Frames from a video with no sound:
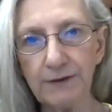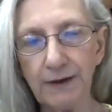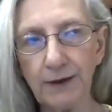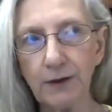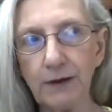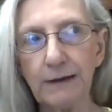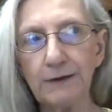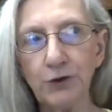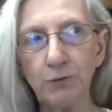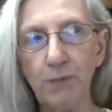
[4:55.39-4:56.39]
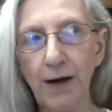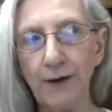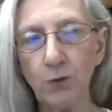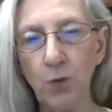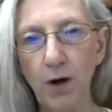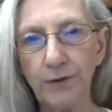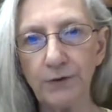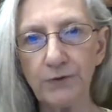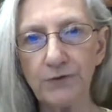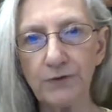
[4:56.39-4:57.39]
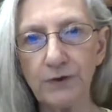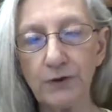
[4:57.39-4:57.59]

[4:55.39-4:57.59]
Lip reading: like your mind wanders,